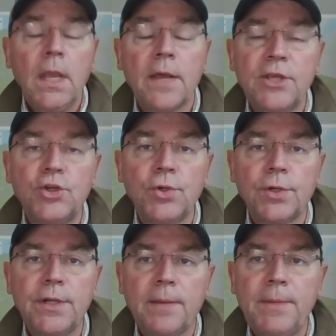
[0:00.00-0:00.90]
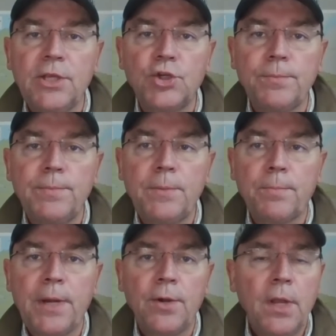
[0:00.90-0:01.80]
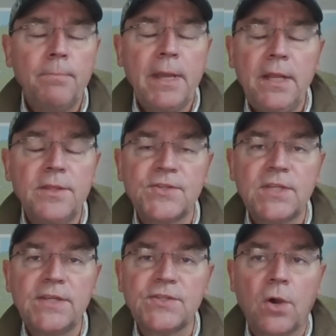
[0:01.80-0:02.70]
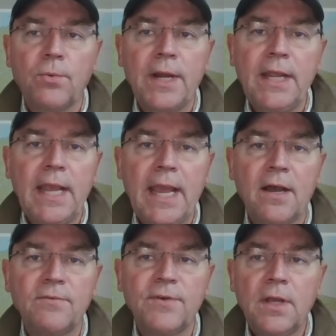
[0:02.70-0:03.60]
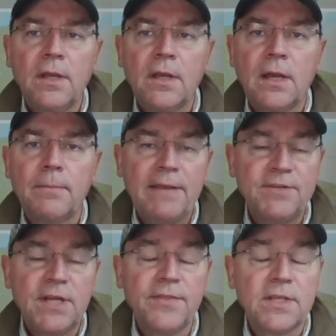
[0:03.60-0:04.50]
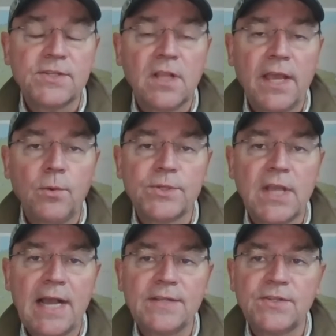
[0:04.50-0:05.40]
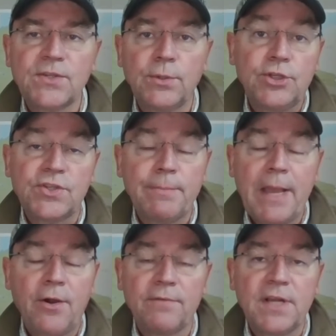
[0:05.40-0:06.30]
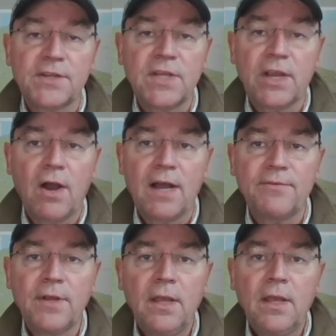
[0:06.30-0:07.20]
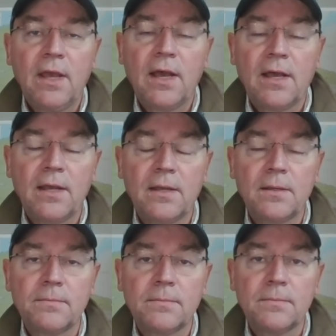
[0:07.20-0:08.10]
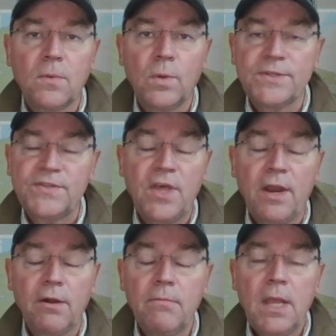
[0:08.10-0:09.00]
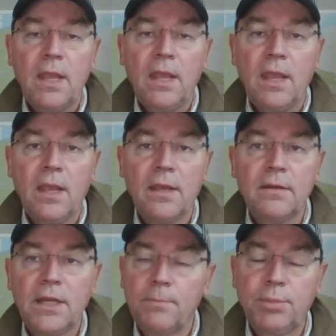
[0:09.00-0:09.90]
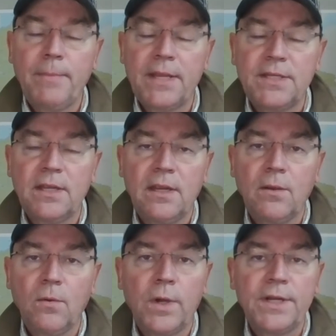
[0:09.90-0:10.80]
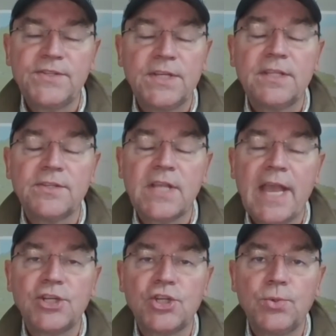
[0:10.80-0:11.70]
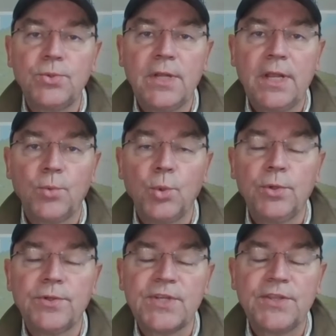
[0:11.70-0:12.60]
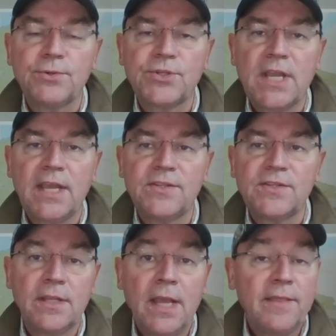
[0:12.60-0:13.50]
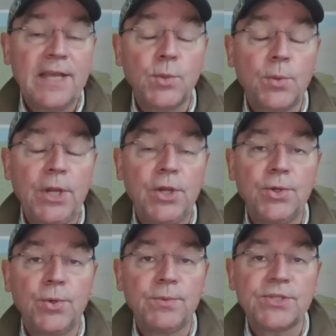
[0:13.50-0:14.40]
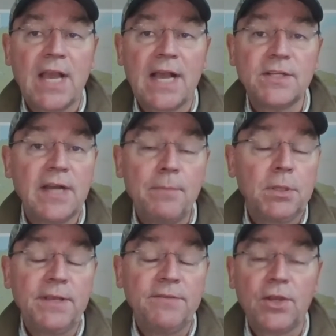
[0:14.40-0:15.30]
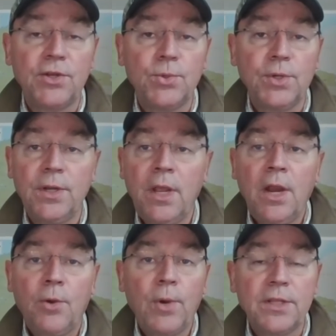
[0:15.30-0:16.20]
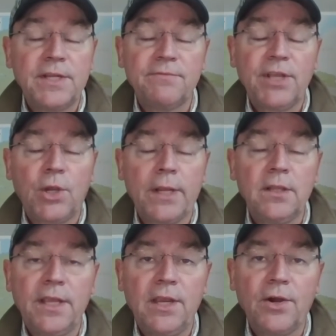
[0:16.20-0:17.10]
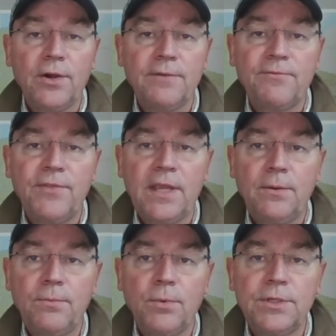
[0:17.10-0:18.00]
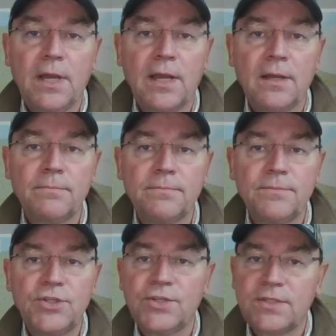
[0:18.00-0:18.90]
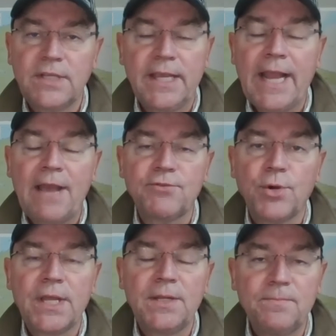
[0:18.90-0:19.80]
they should. I mean, they should be prepared. Many of the states already have done this, like Wisconsin. So it's just a matter of dusting off what's there and implementing what is in the statute and rules in their states. And that's what we could do in Wisconsin. I believe they could do it relatively quickly here if they would just get after it.